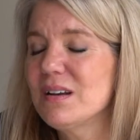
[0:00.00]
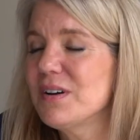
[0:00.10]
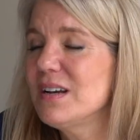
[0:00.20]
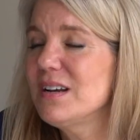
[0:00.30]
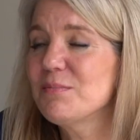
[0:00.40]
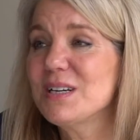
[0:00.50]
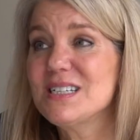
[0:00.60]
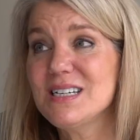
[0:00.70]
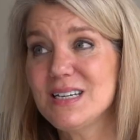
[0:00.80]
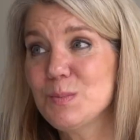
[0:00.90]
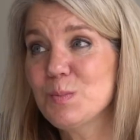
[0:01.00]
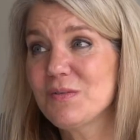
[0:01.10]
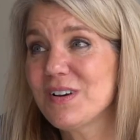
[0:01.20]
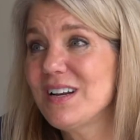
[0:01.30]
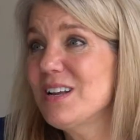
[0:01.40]
if I didn't have my team,
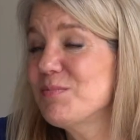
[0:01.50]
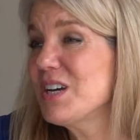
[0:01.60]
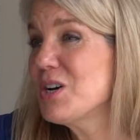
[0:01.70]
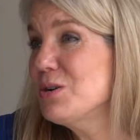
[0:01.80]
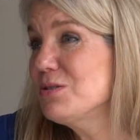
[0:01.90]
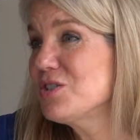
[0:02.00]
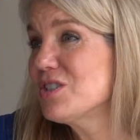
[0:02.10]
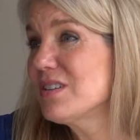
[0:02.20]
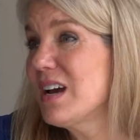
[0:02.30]
if I didn't have my coach,